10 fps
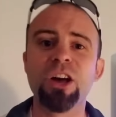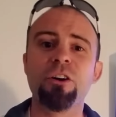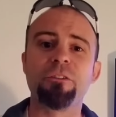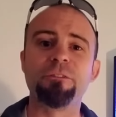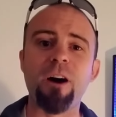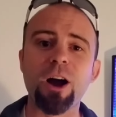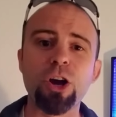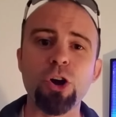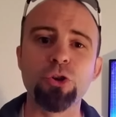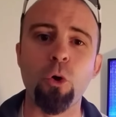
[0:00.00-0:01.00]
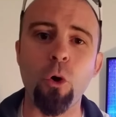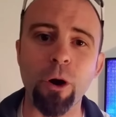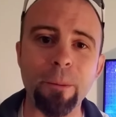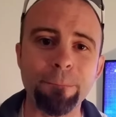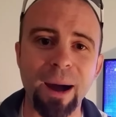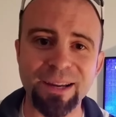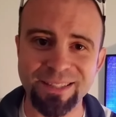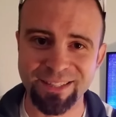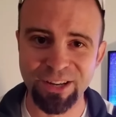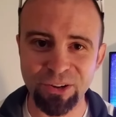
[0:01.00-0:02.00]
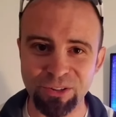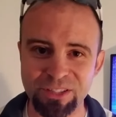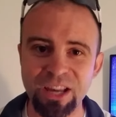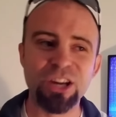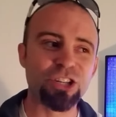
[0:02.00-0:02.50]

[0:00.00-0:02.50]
Fuck your mic skills.